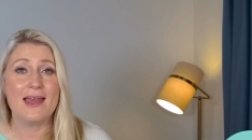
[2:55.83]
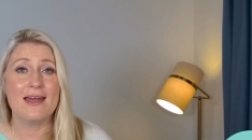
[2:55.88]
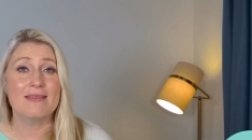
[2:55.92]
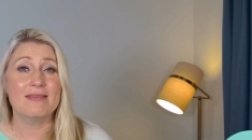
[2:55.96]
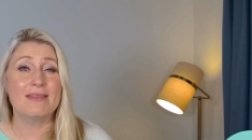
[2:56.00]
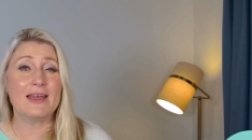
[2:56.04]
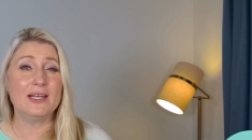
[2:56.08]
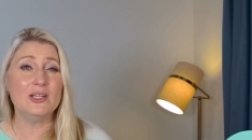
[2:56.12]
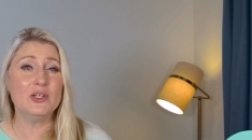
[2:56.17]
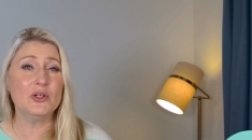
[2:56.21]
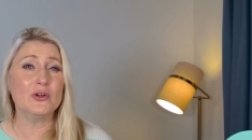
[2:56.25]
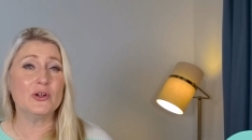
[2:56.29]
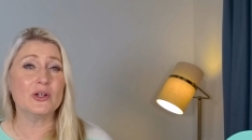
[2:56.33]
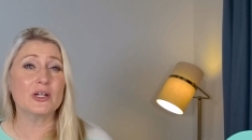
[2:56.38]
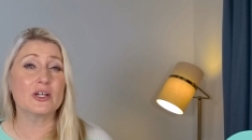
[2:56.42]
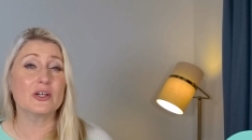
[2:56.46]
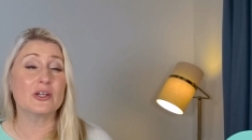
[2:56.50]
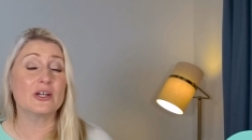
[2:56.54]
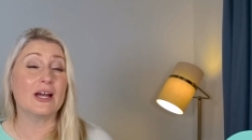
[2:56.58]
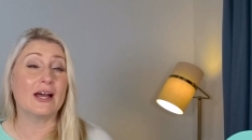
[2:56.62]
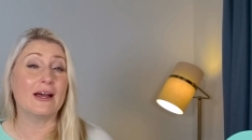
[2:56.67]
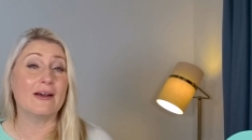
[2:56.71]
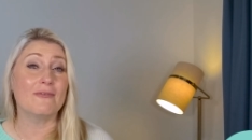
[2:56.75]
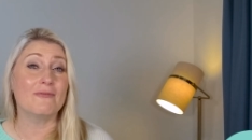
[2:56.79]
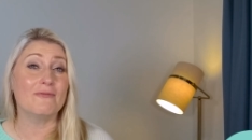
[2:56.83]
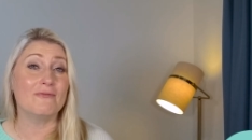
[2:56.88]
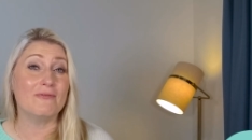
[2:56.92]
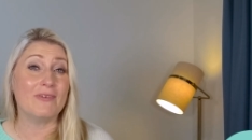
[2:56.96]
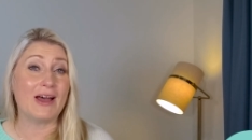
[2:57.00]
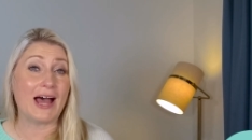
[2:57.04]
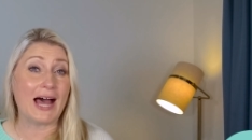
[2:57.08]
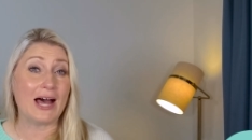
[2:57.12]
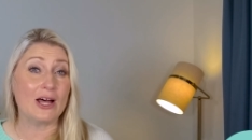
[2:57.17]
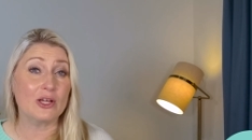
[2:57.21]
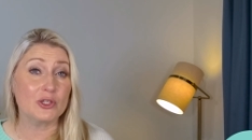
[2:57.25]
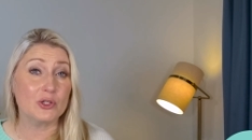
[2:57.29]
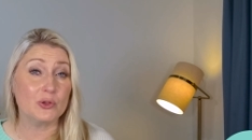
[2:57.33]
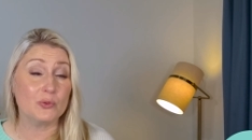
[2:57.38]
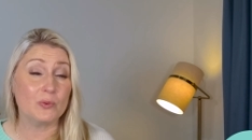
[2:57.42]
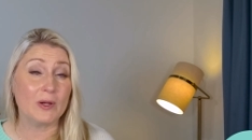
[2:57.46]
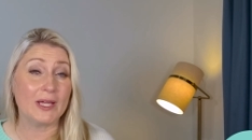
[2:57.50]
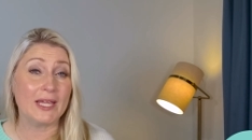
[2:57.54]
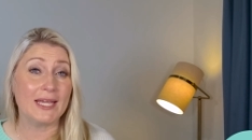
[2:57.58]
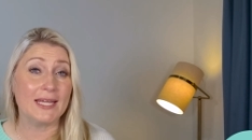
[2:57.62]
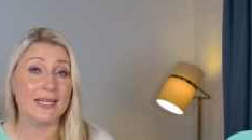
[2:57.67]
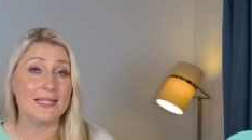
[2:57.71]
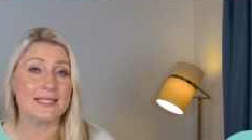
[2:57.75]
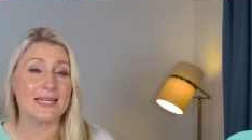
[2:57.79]
Then you're going to
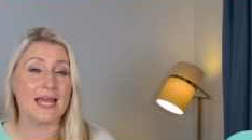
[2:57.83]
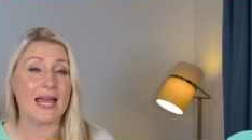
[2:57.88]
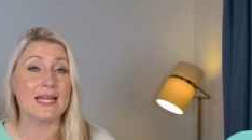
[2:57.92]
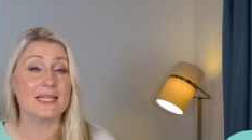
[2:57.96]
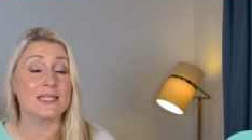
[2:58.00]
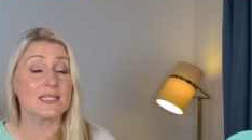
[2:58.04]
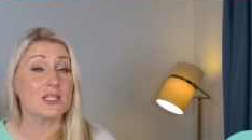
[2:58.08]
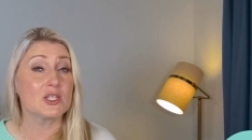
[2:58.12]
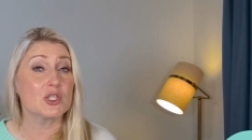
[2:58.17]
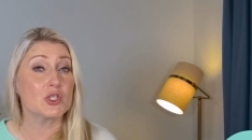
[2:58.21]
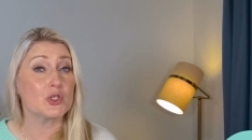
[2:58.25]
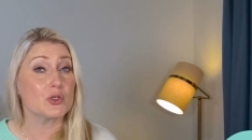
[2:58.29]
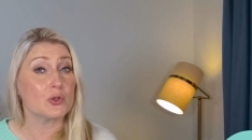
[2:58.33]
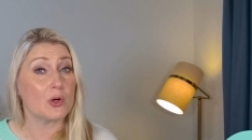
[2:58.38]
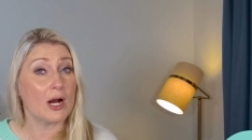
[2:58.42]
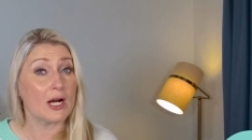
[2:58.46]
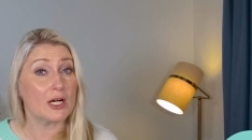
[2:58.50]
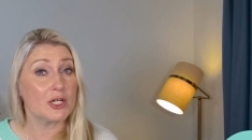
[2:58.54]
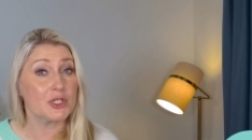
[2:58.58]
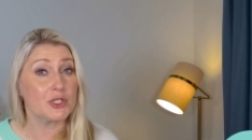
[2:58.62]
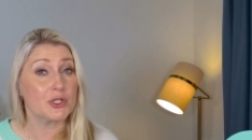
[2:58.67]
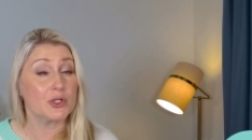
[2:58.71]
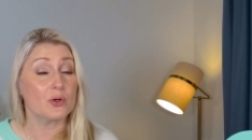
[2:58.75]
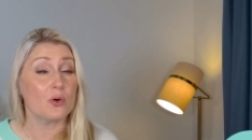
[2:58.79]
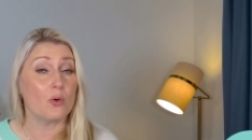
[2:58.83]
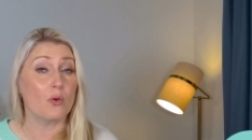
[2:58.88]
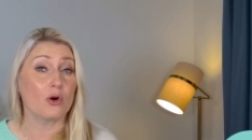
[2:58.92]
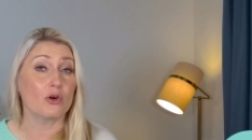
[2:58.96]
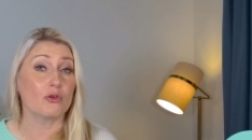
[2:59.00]
evaluate and structure or